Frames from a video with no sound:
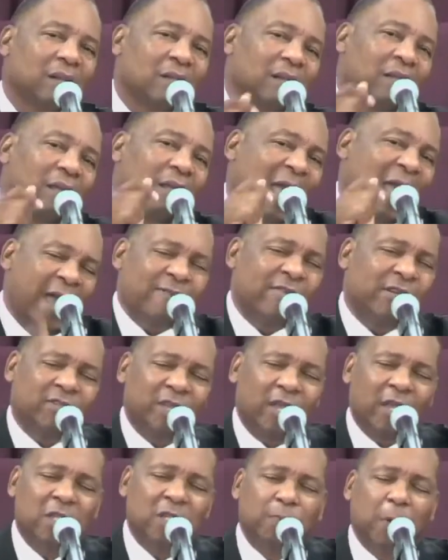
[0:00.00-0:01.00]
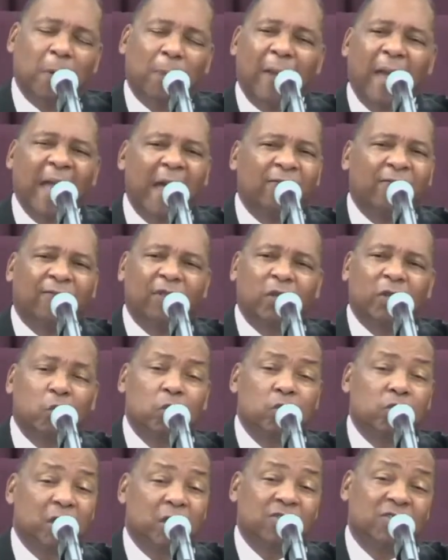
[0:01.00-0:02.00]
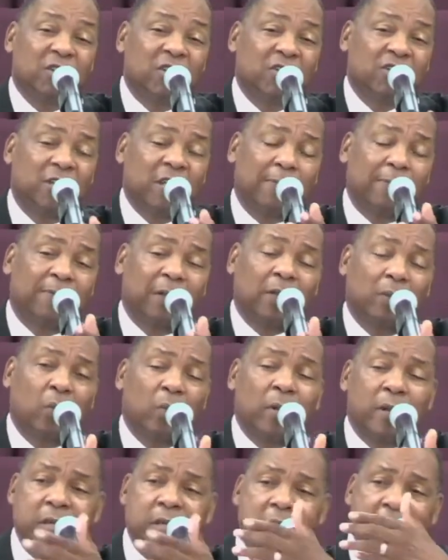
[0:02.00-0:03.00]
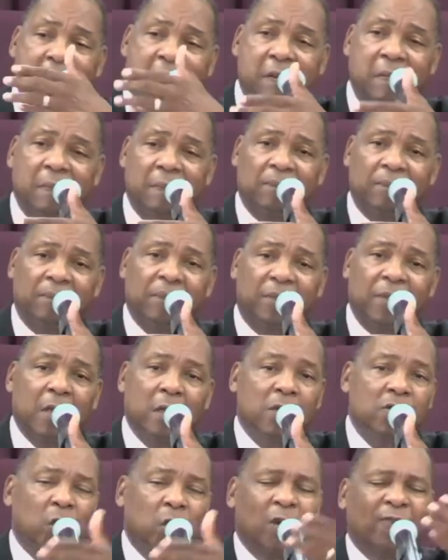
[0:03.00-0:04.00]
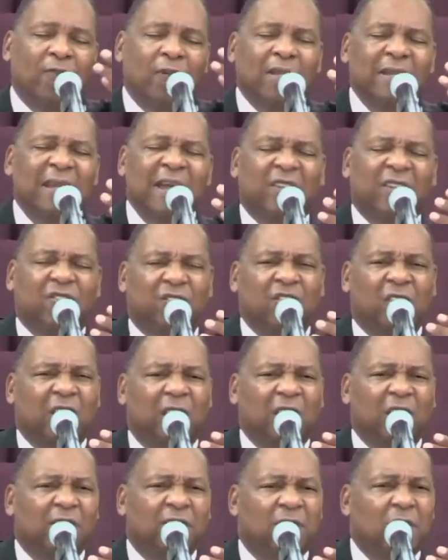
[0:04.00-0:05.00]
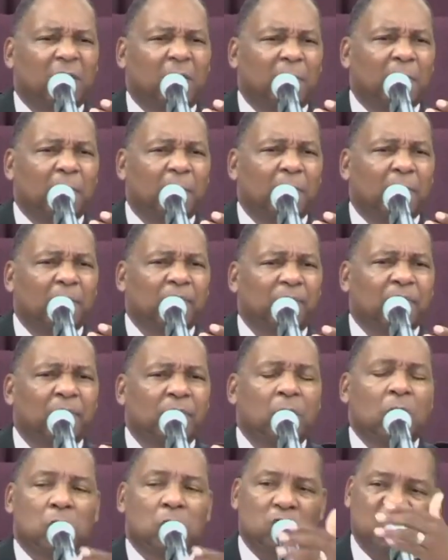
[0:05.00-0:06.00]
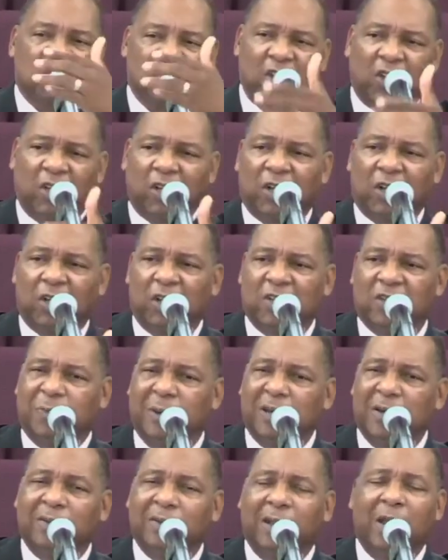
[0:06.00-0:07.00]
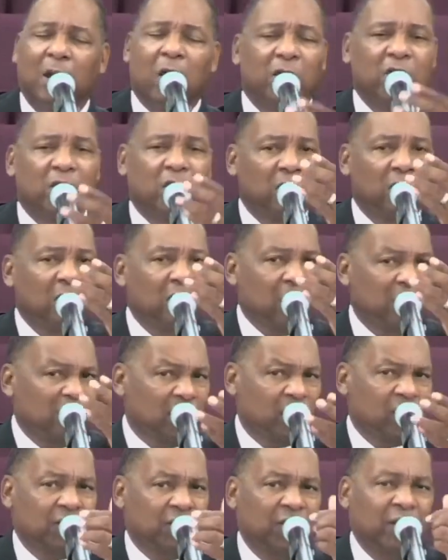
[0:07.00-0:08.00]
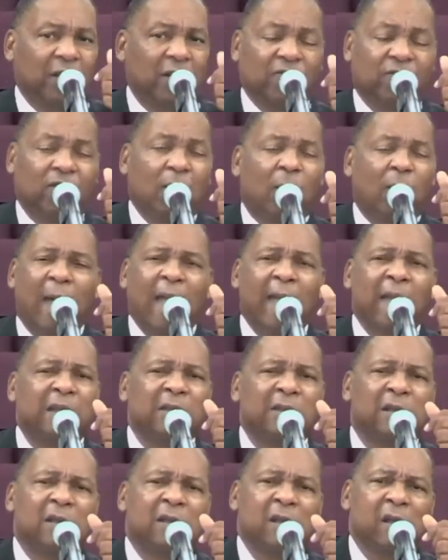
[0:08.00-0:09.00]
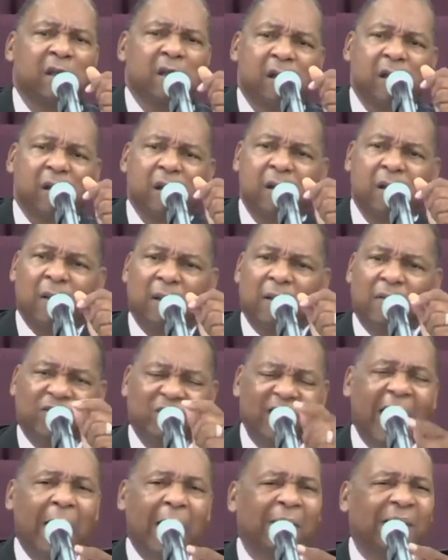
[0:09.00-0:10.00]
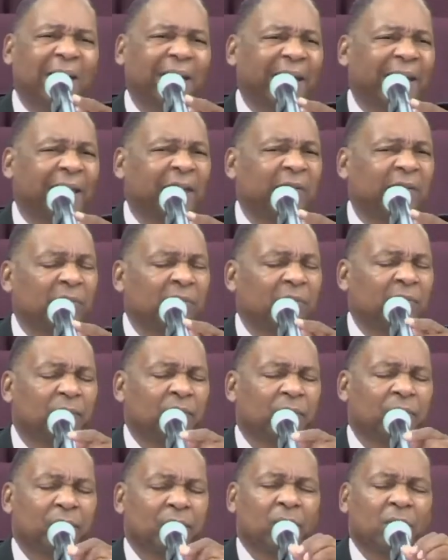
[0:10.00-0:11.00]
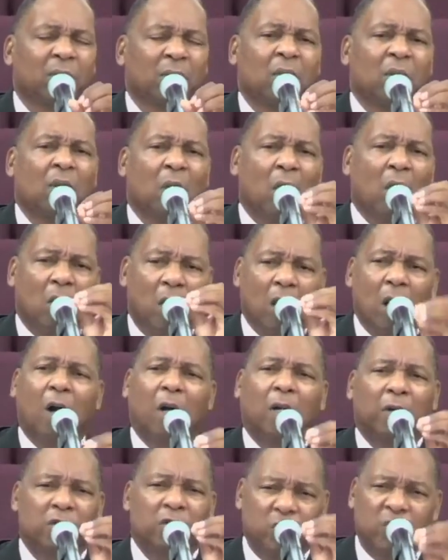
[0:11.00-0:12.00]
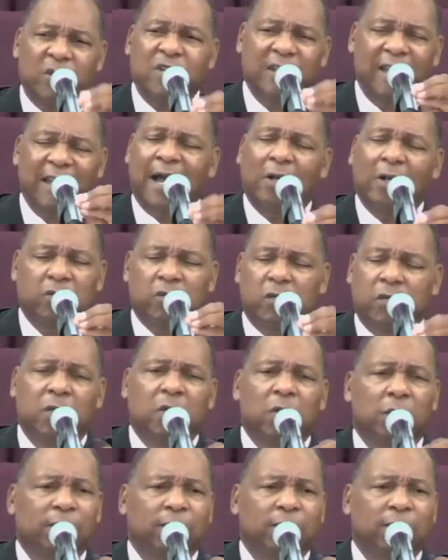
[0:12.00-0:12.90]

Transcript: Everything is prepared for you. Just accept it. Will you come? So if you're not saved, you're seated in this building or you're seated somewhere in uh, cyberland, God is reaching out to you.